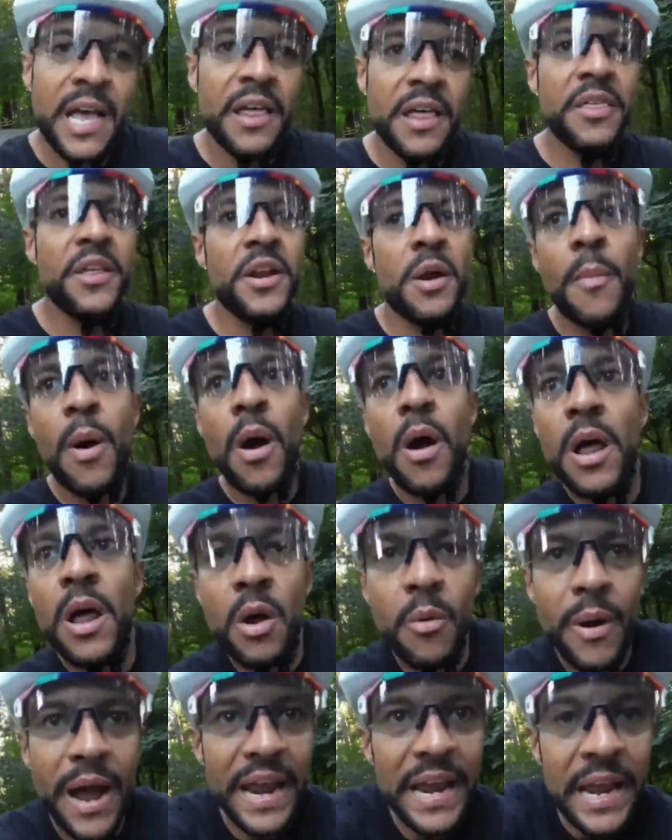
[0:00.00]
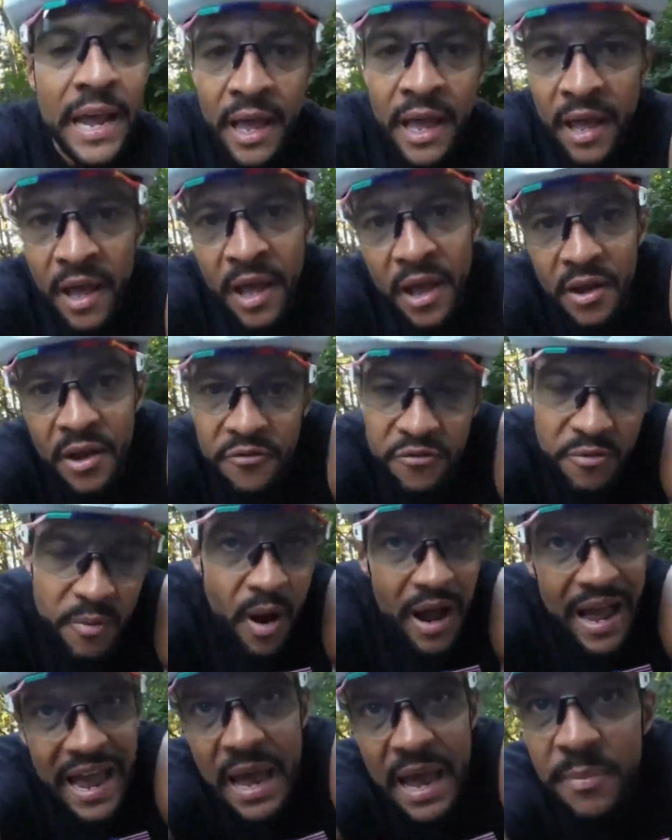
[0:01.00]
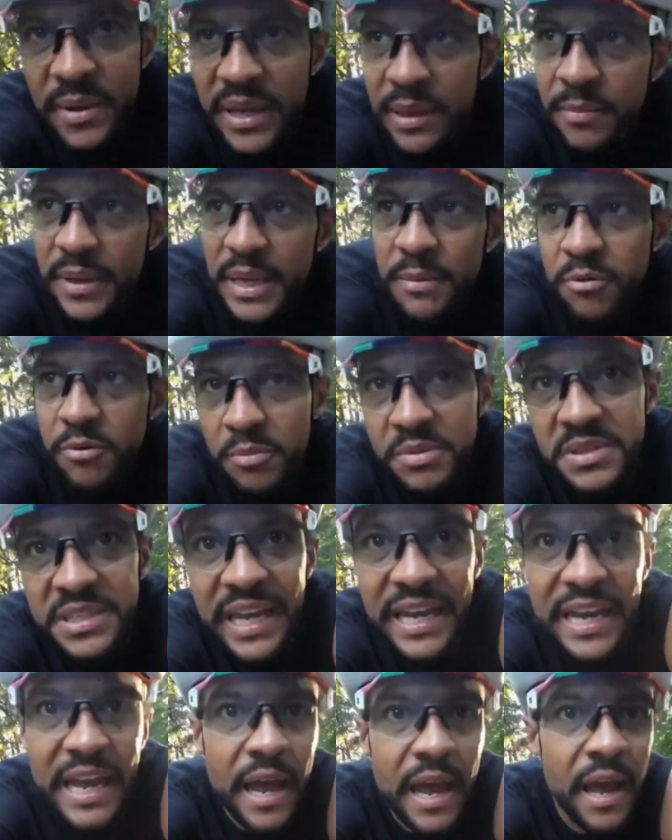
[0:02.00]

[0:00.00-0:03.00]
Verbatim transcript: than a mile away from our Airbnb property,